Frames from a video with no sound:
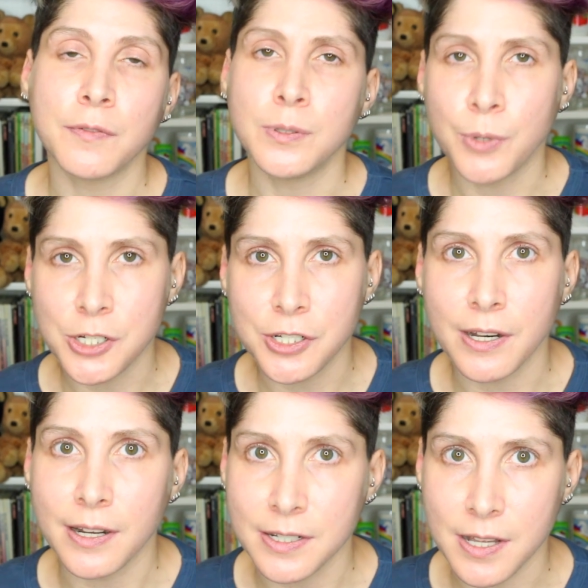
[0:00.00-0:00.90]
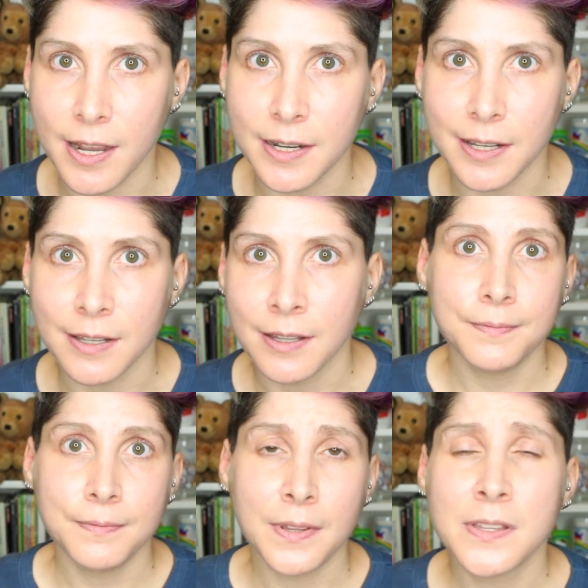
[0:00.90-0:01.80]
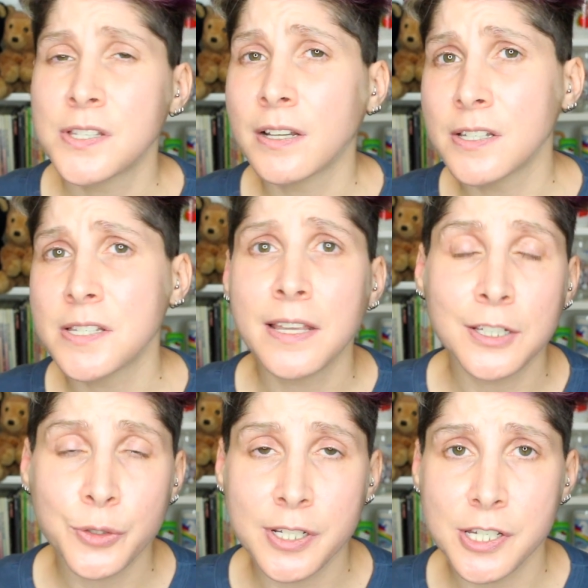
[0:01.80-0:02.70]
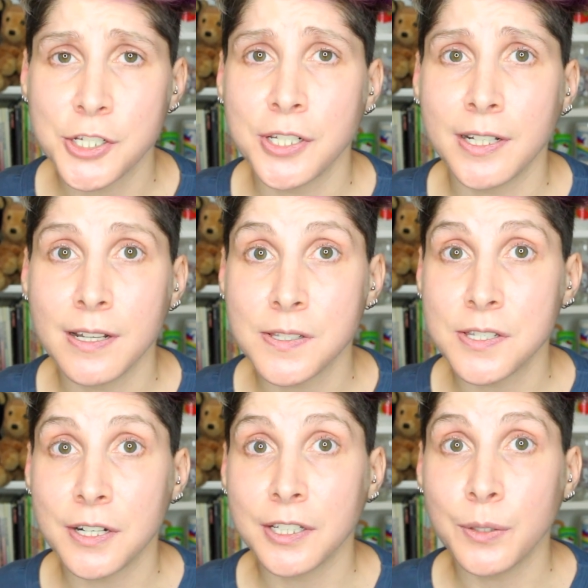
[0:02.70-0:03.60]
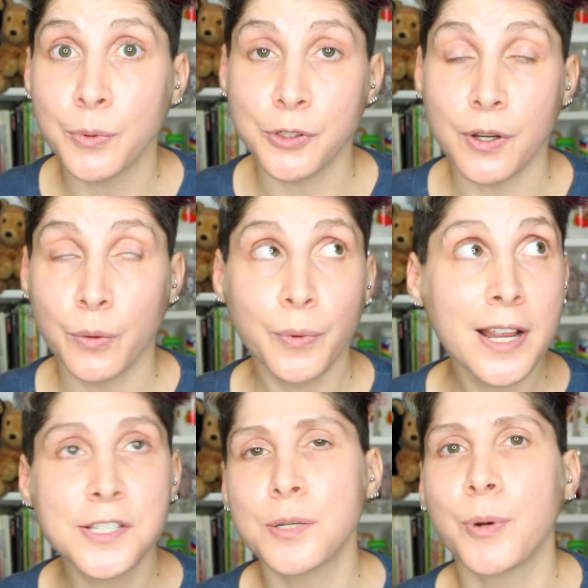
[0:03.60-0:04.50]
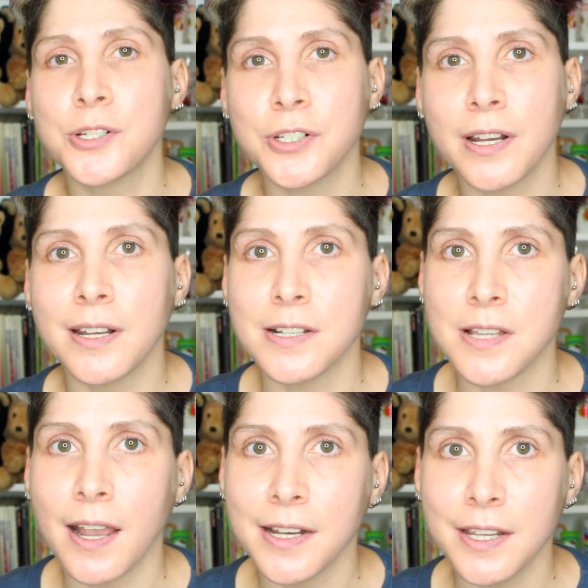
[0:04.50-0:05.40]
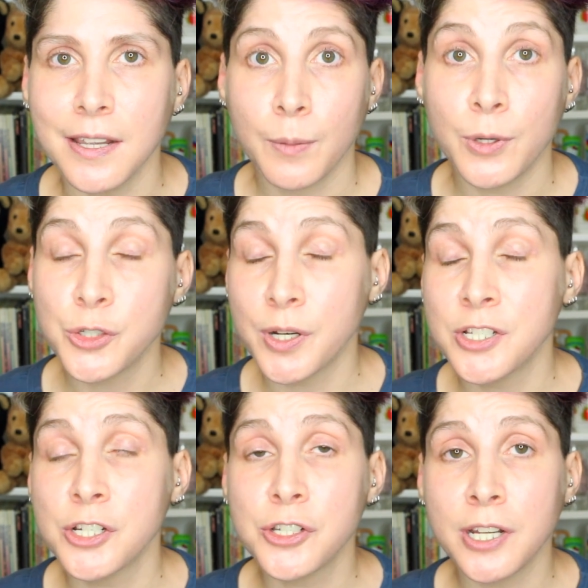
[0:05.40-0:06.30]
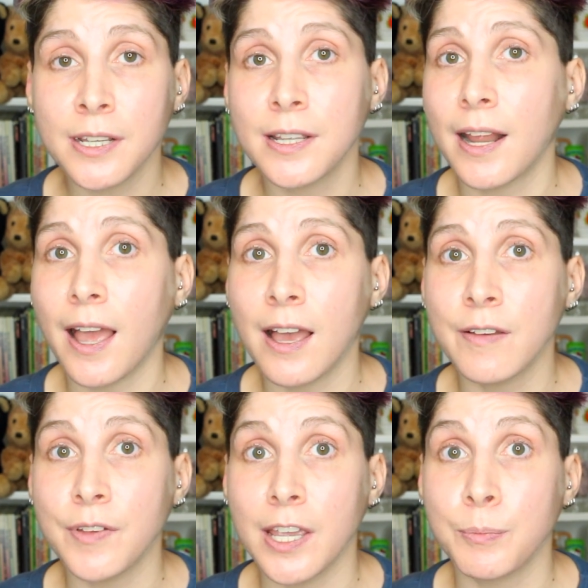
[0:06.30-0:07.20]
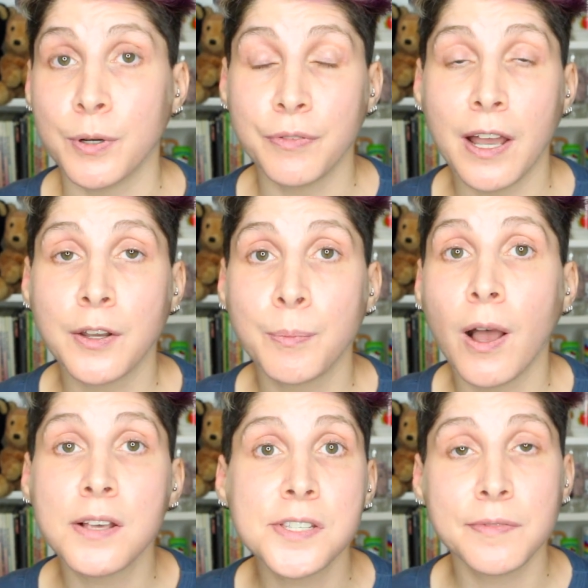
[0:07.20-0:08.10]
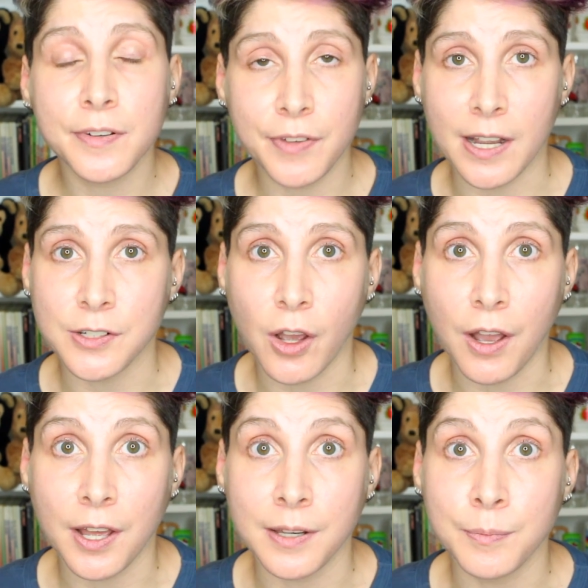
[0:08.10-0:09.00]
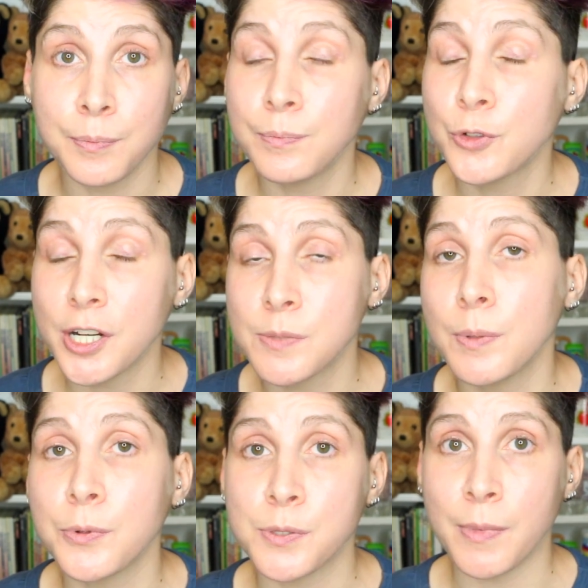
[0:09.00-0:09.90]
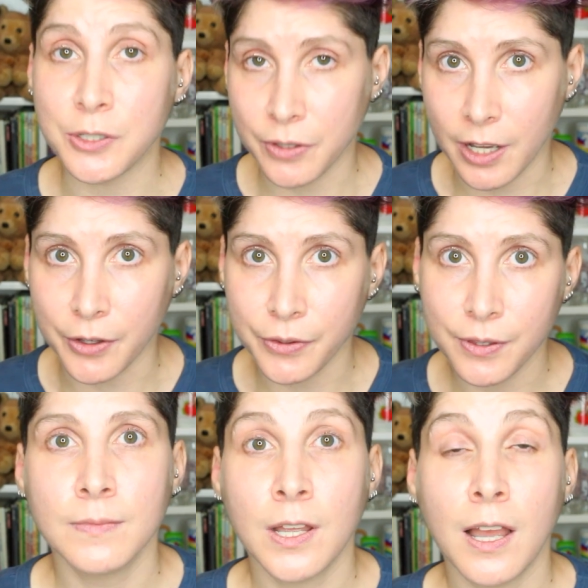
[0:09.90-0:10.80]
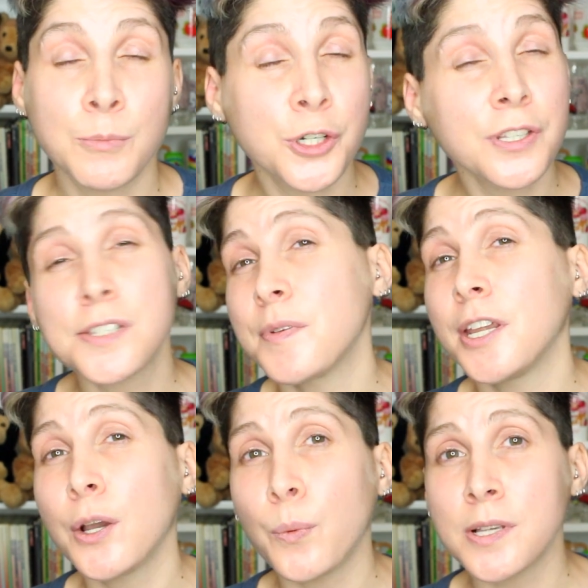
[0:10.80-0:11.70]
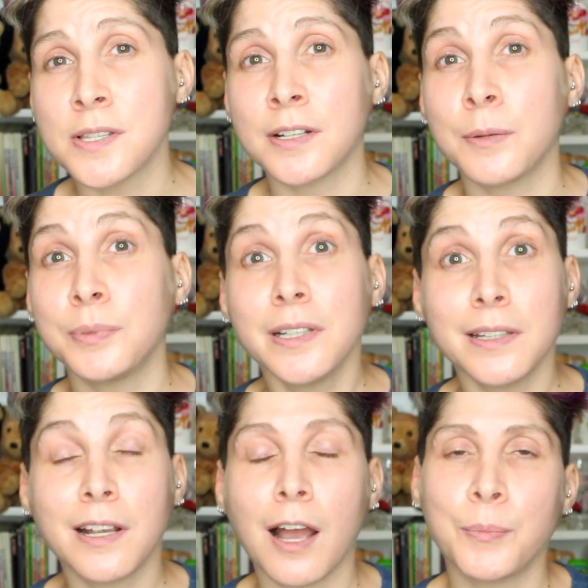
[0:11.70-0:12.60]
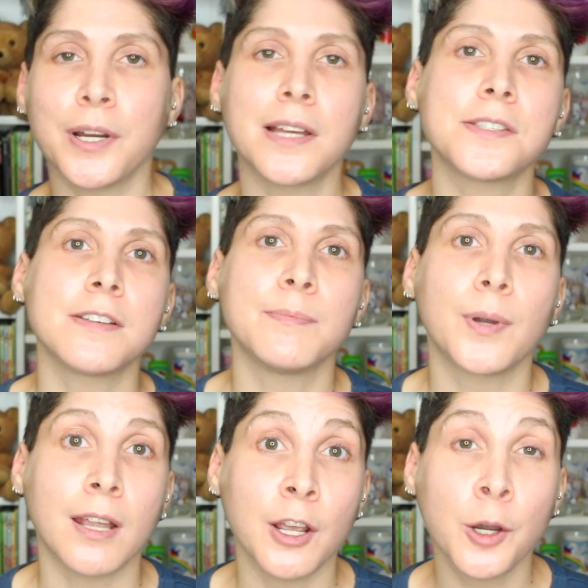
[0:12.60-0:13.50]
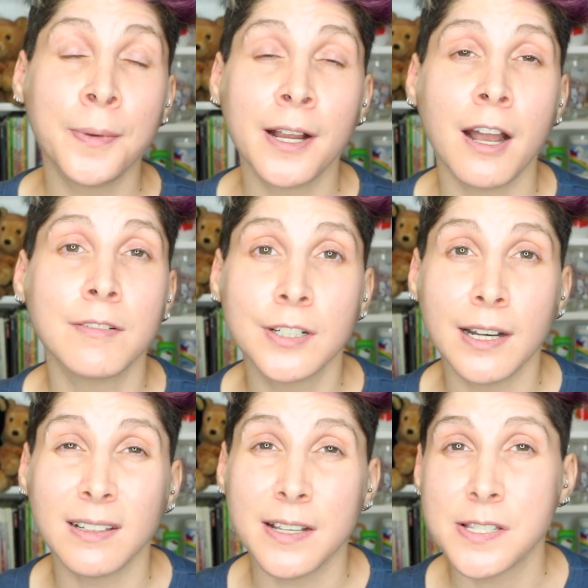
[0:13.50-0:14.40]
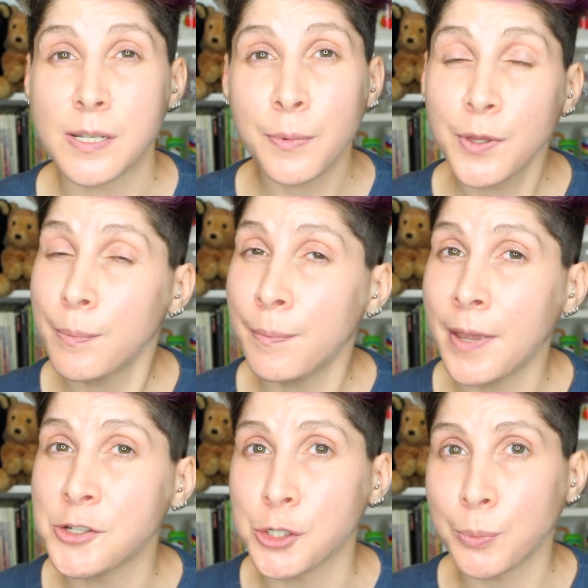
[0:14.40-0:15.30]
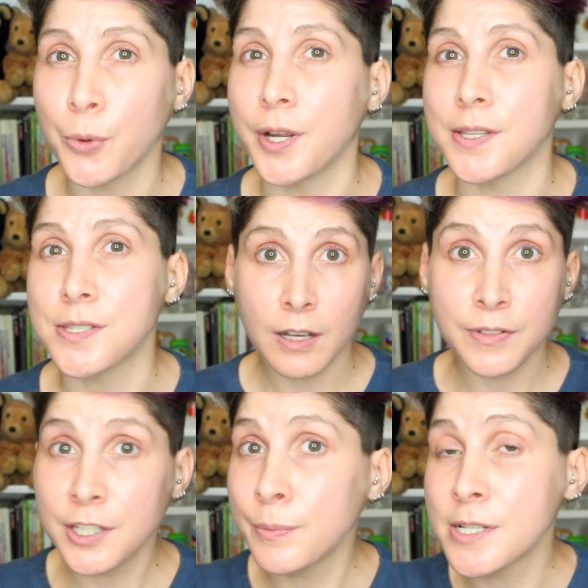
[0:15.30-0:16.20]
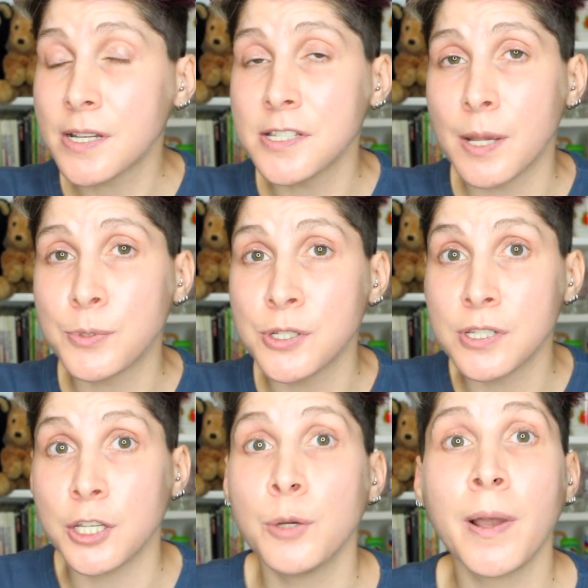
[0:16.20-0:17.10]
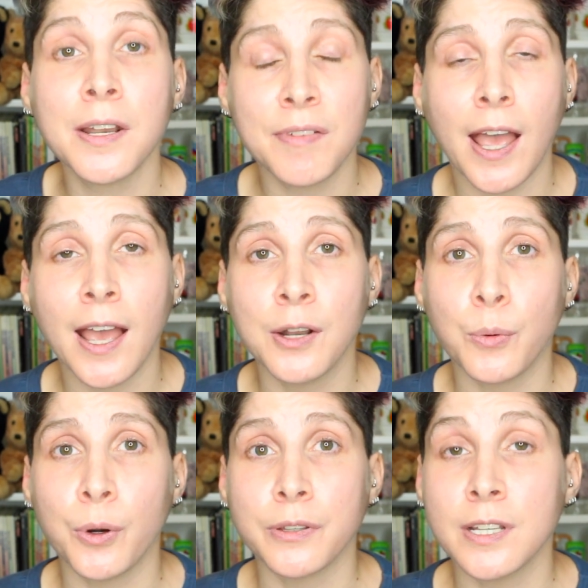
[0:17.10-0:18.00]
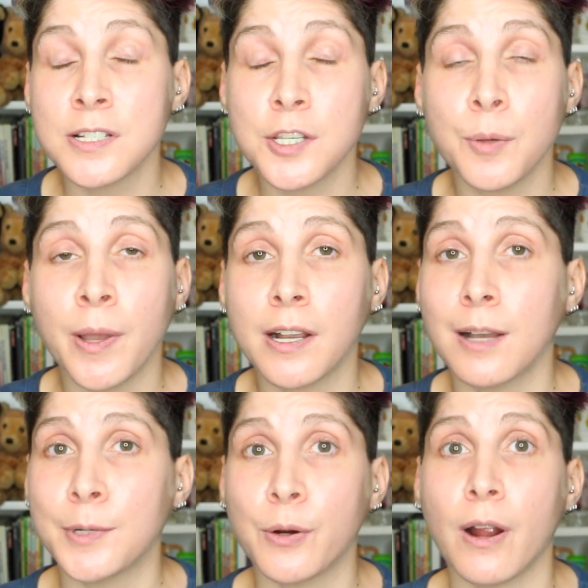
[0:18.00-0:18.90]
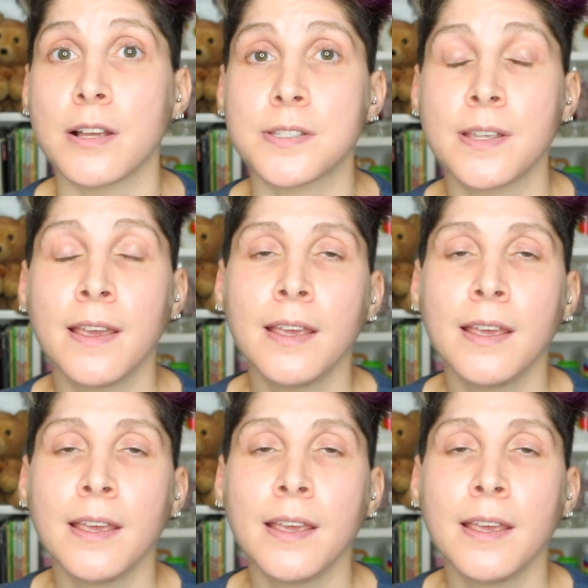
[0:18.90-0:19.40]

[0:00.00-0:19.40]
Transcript: of depression and anxiety. Now, that's not to say that transitioning necessarily will erase depression and anxiety, but transitioning can have a profound positive effect on trans people's mental health. I'm sure this video wasn't completely comprehensive, but I hope I covered at least some of the major points of either misconceptions that you might have had or things that you might come across